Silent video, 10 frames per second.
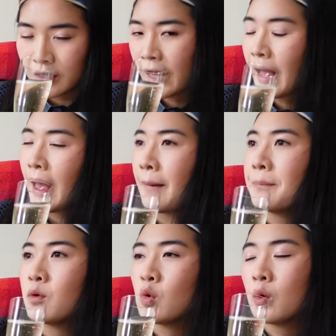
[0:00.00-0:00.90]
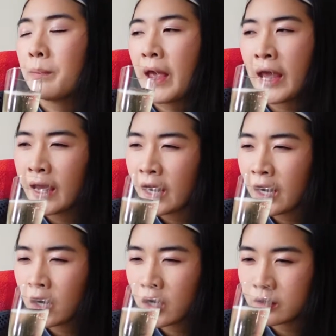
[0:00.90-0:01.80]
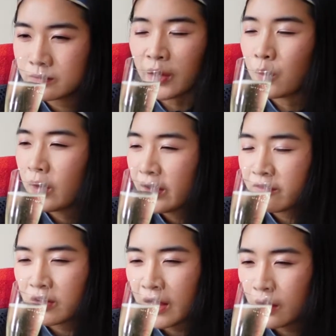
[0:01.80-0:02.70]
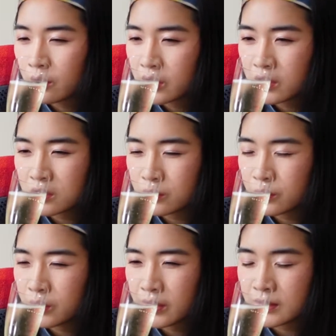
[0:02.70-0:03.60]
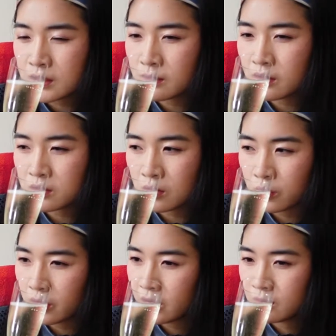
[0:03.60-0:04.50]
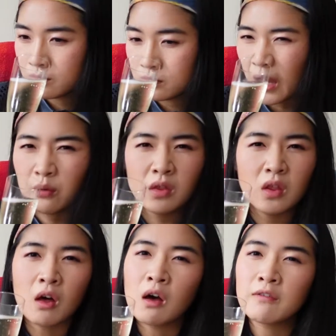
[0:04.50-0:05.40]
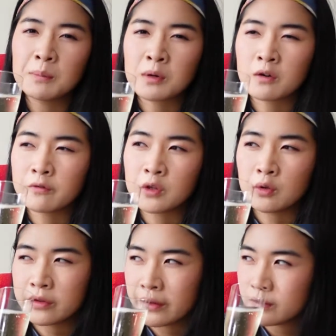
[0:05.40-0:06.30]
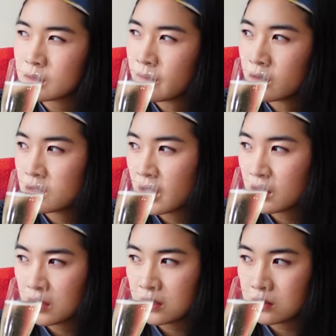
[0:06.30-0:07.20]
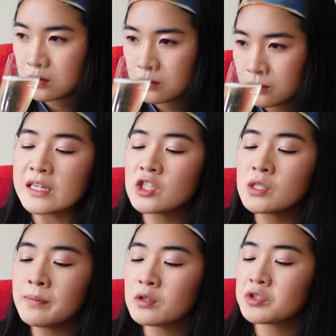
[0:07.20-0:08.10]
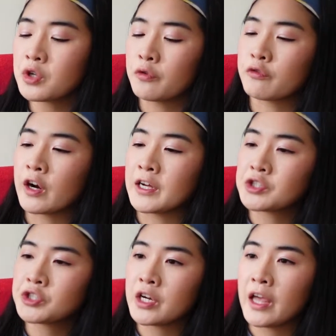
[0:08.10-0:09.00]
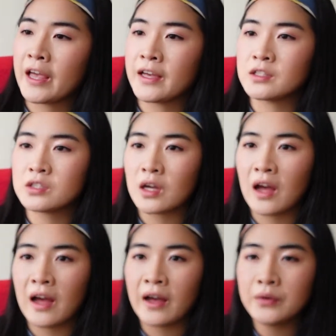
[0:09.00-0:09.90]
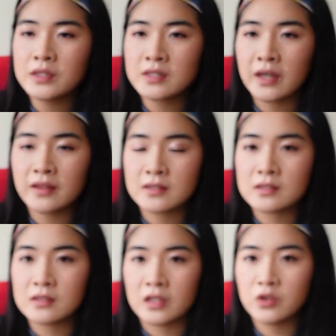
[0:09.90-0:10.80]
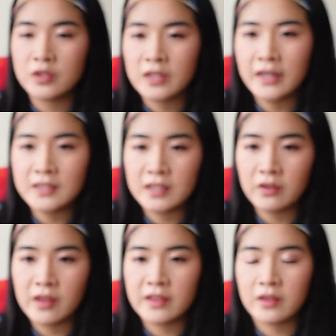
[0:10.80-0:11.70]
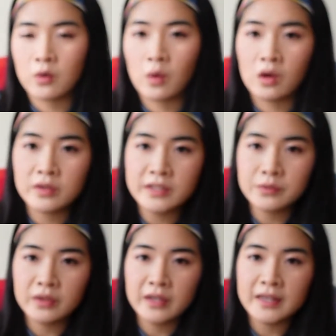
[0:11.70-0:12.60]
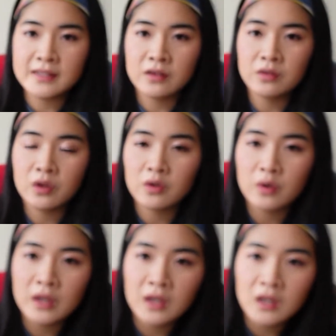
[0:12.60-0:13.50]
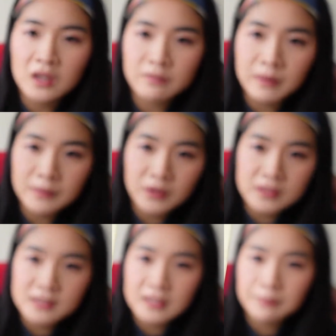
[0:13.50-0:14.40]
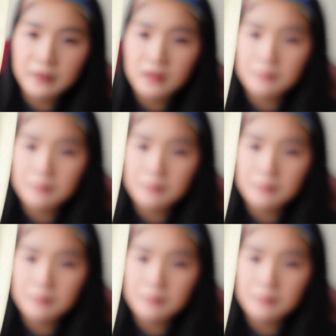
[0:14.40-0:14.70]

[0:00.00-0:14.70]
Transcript: Apple, pear, like white flowers. Ooh, it smells so good. I would love a perfume that smells like this. It just smells so fresh. And I would say this is like, you can kind of tell that the quality is really nice. I don't know, maybe you can see, but the